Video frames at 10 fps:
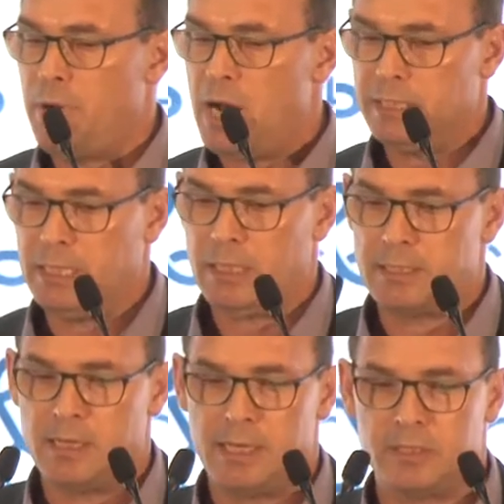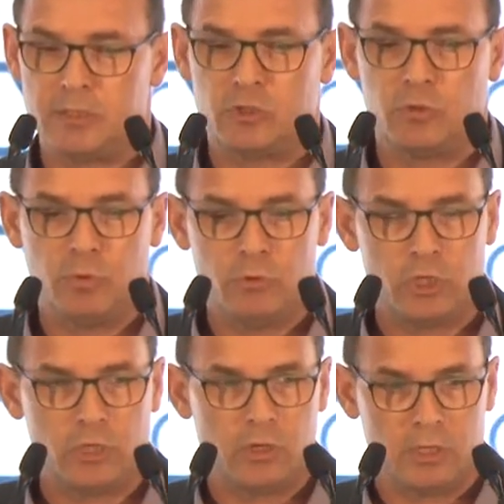particle size
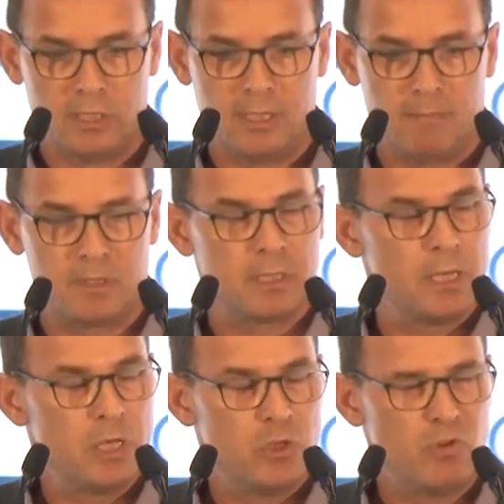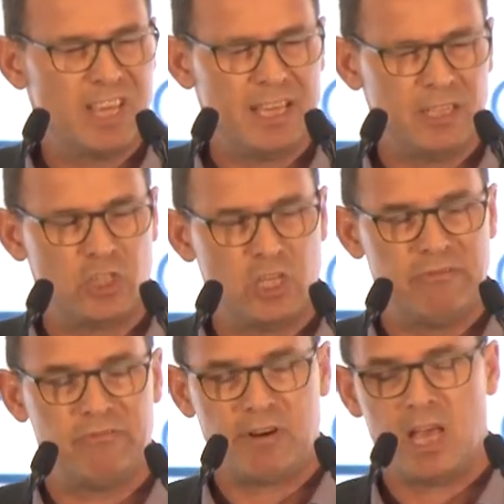distribution concepts, you can
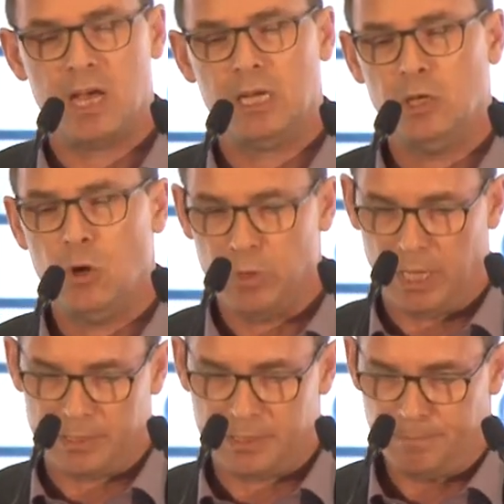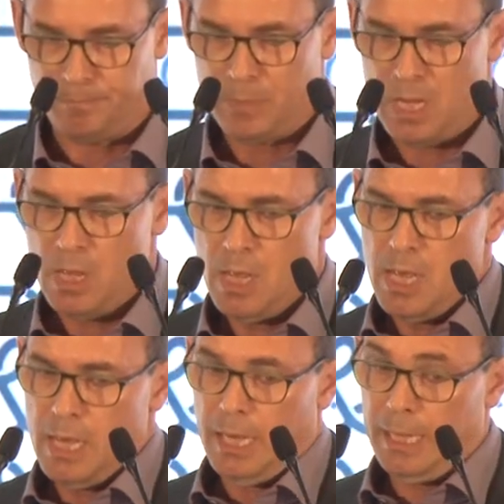achieve very high loadings.
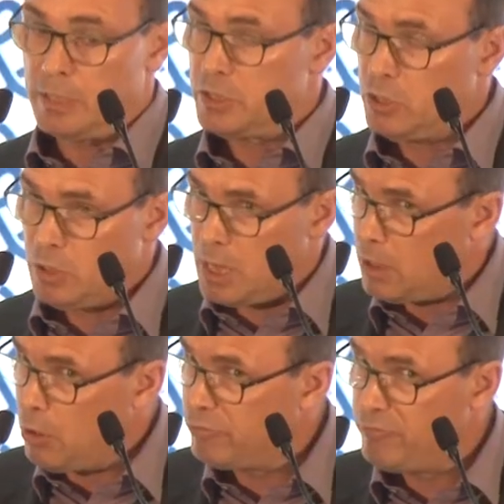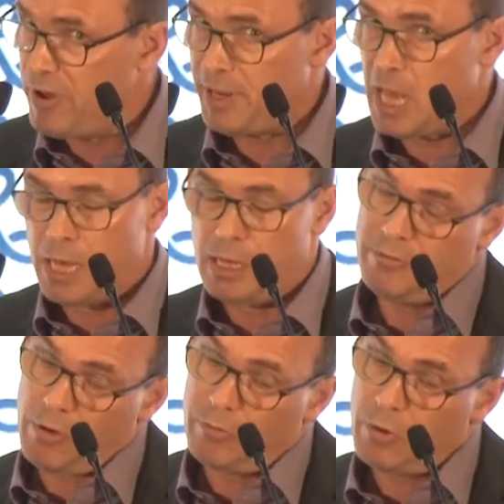It is of very
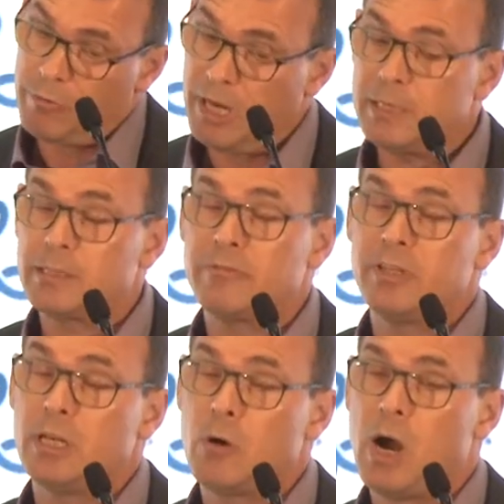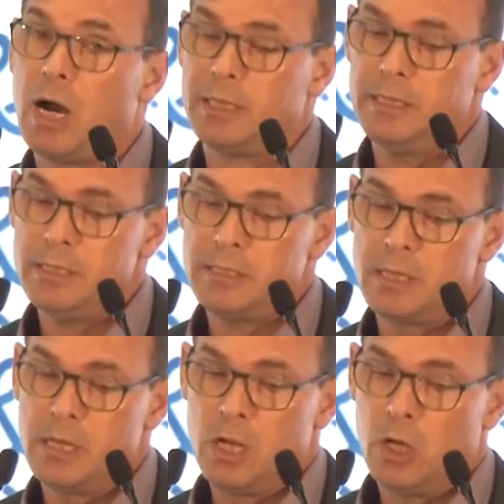of relatively low hardness,
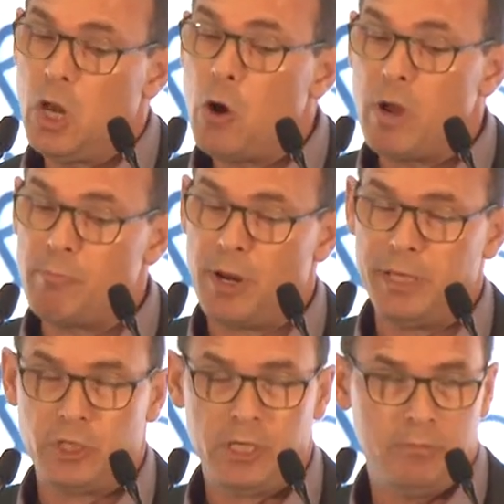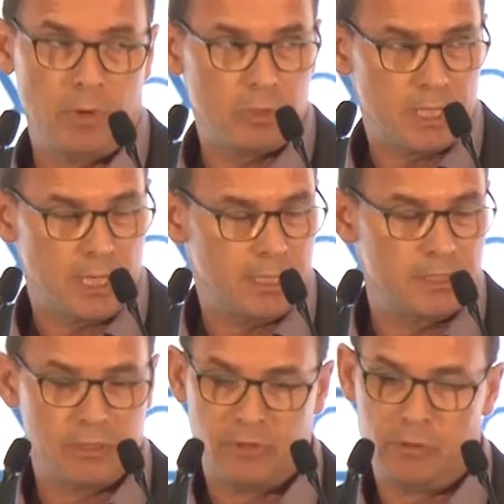low abrasion, and Mohs
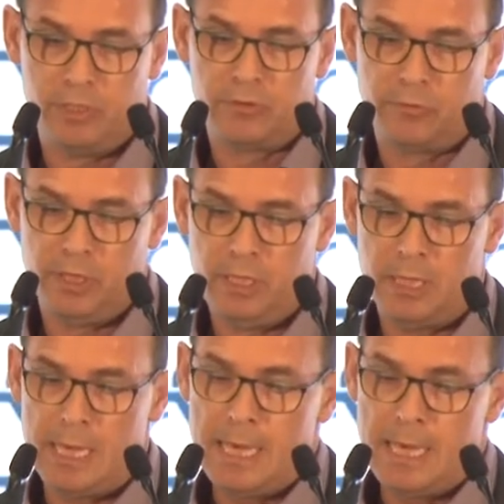hardness of only three.